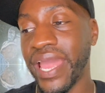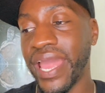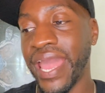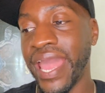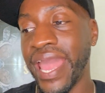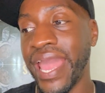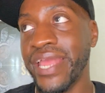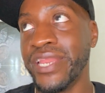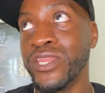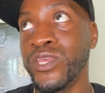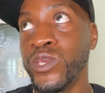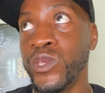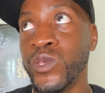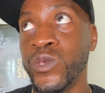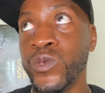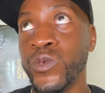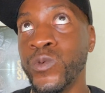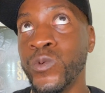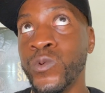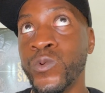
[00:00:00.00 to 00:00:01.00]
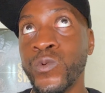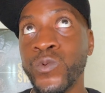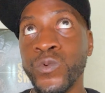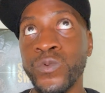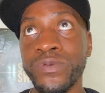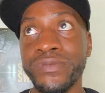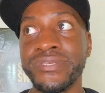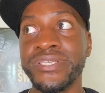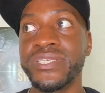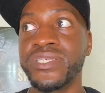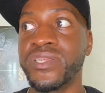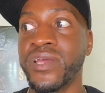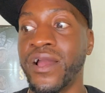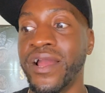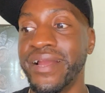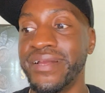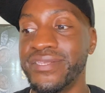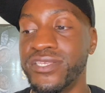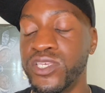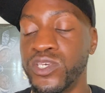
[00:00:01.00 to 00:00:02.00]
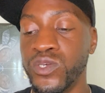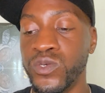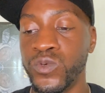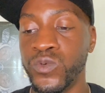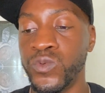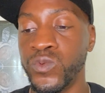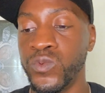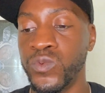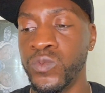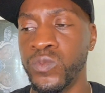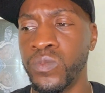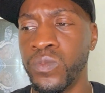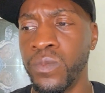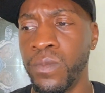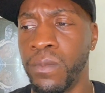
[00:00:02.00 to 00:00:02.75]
and you start to